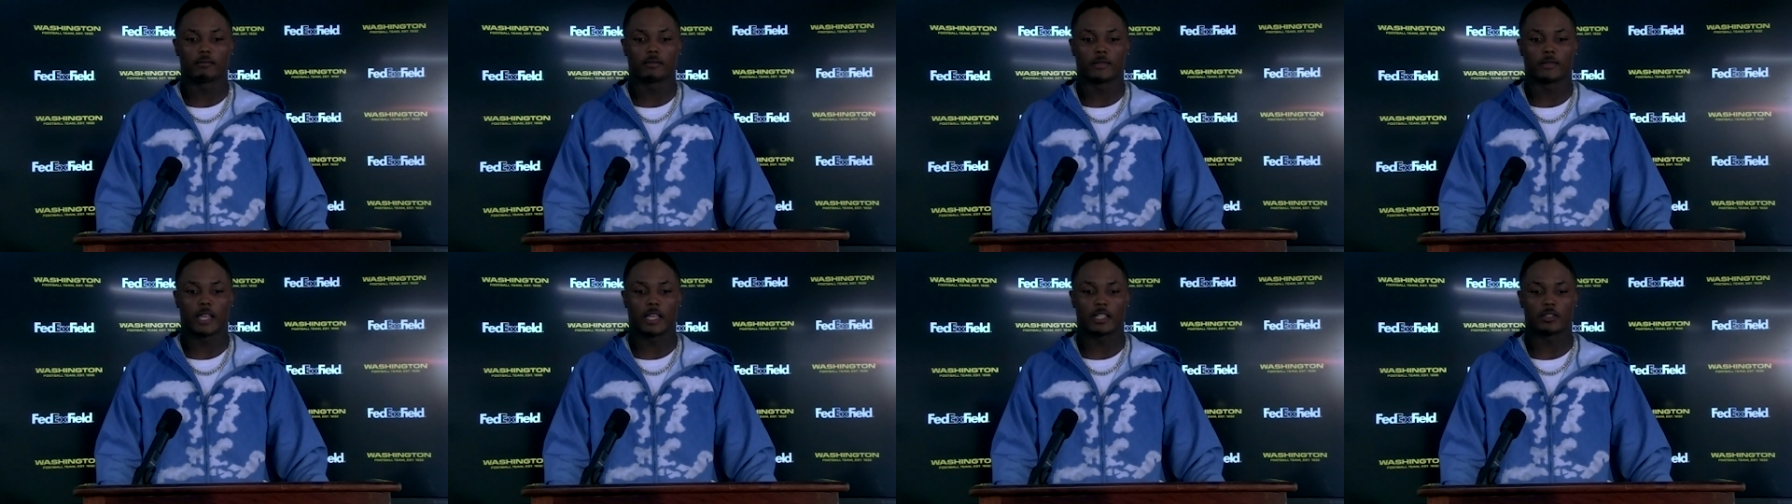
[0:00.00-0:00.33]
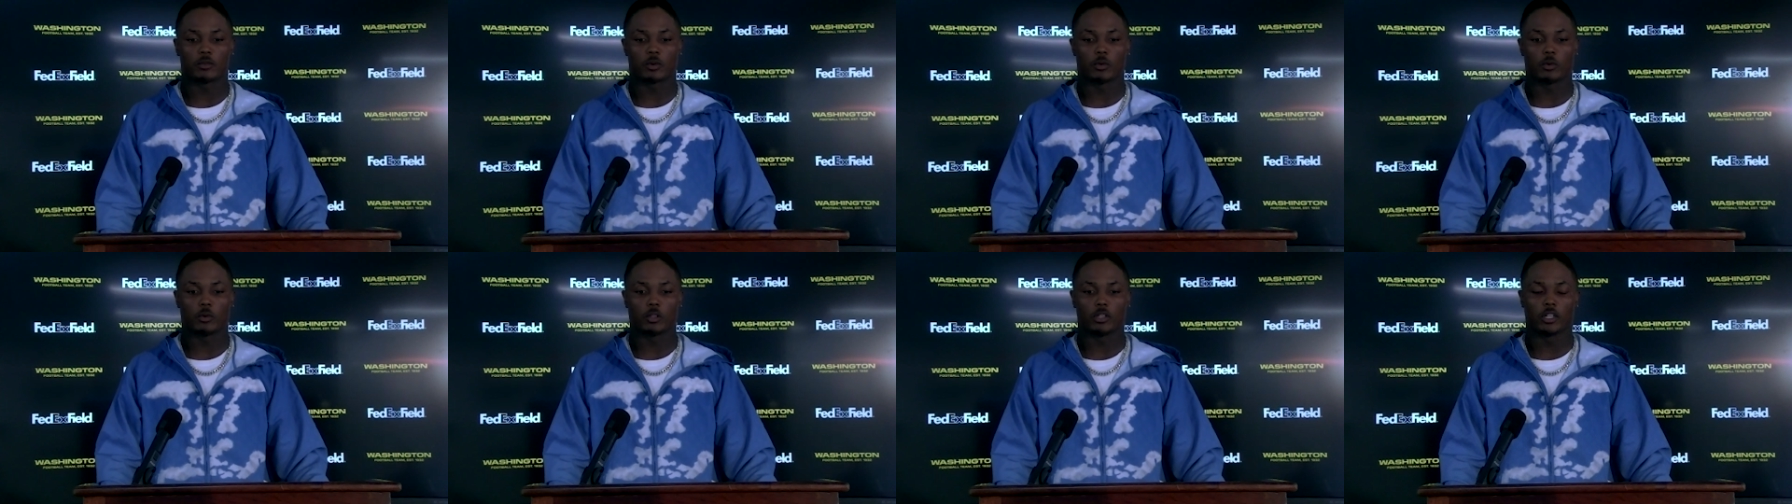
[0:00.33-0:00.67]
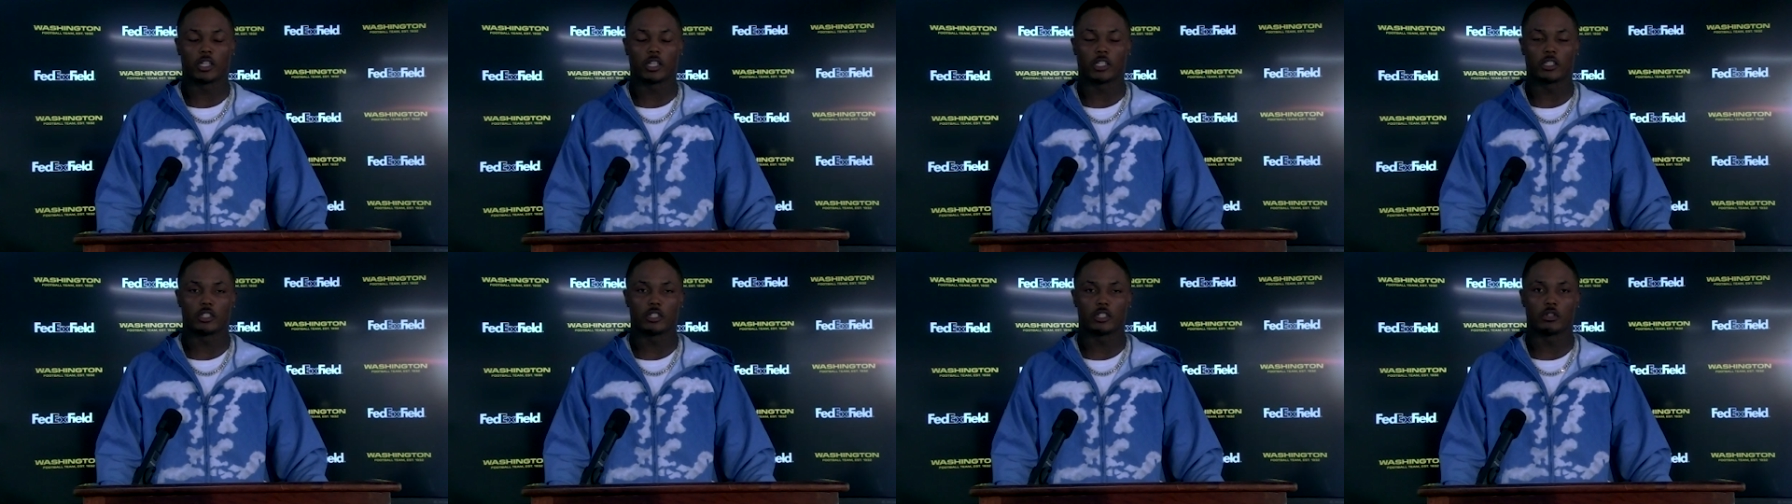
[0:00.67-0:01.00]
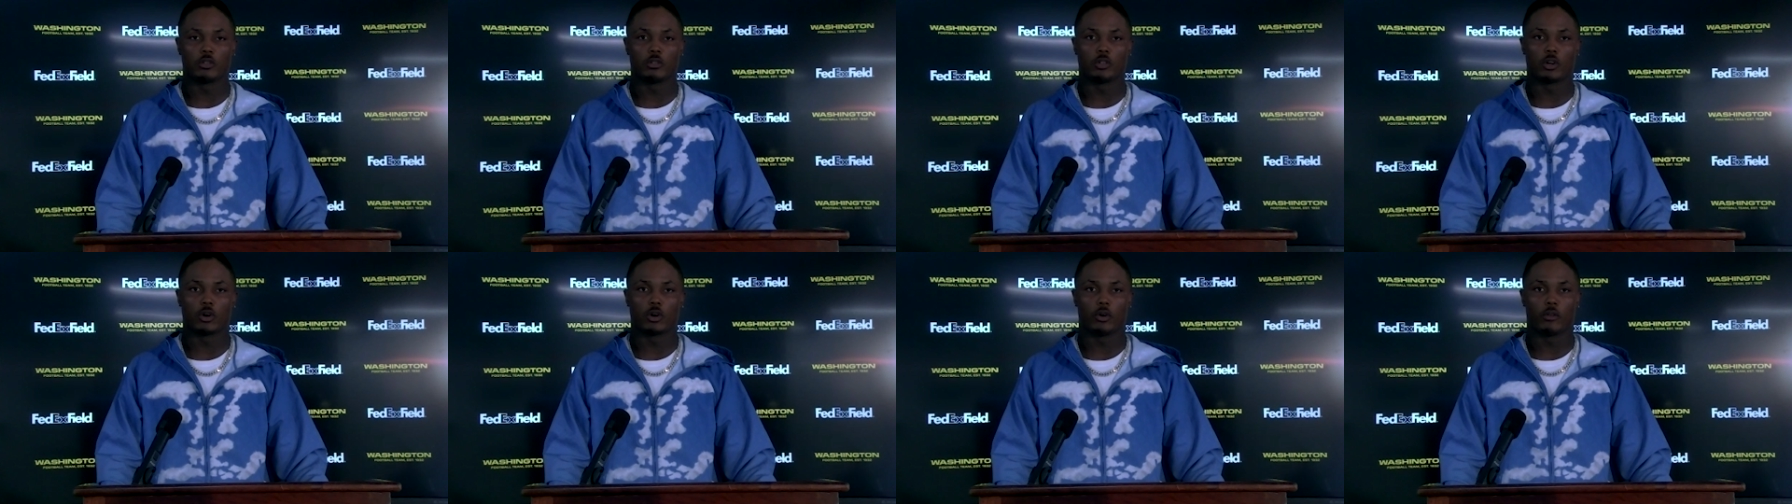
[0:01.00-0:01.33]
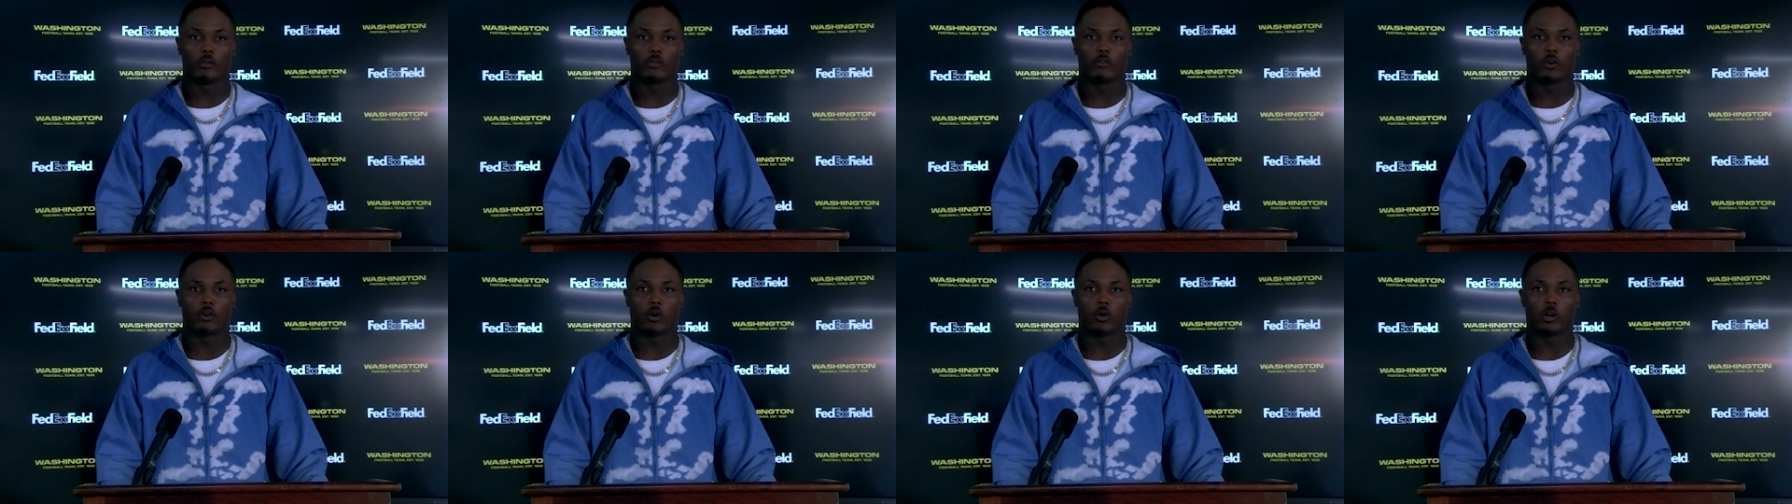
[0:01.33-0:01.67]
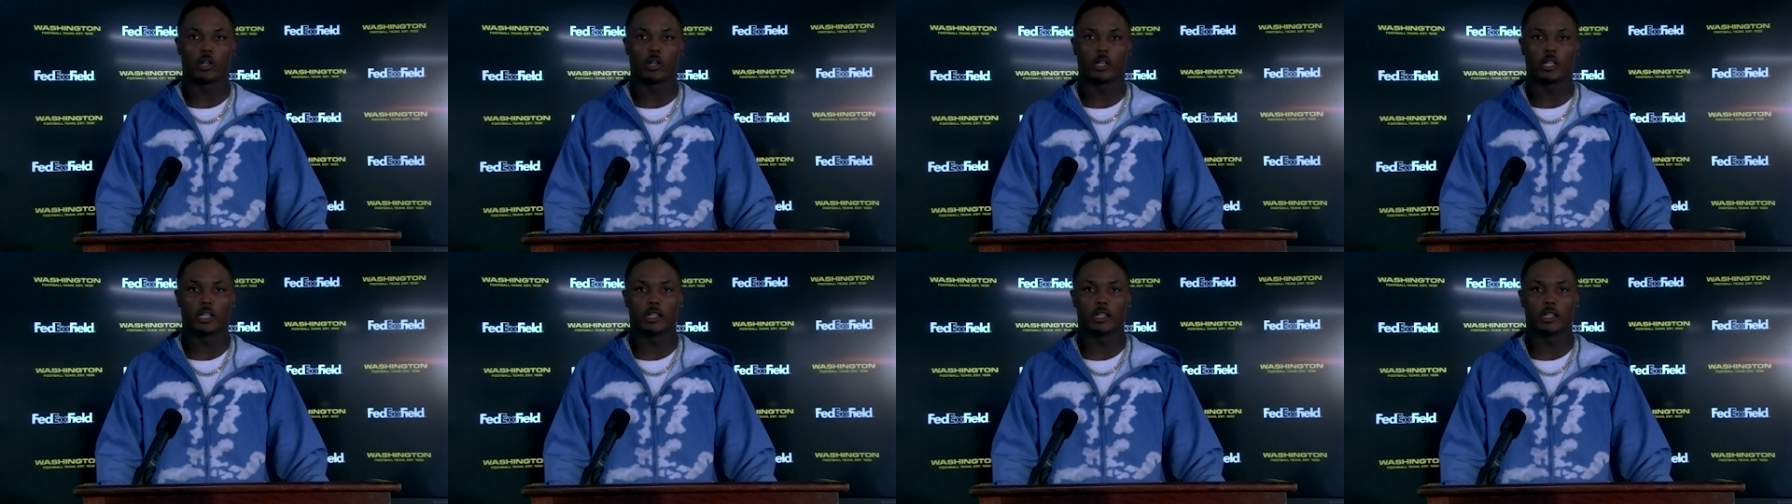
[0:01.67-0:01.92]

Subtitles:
that's what we're looking to do going forward.